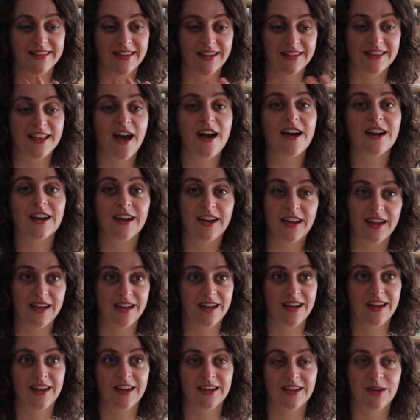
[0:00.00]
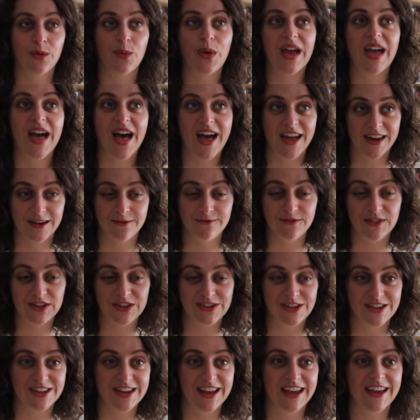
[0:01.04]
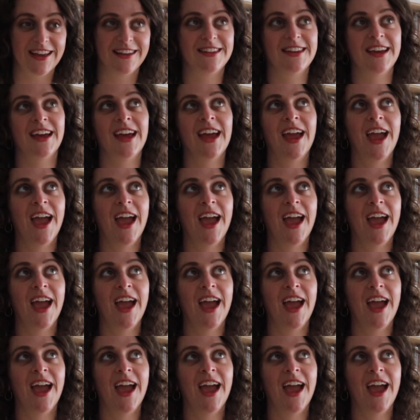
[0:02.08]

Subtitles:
exactly the way I had envisioned it,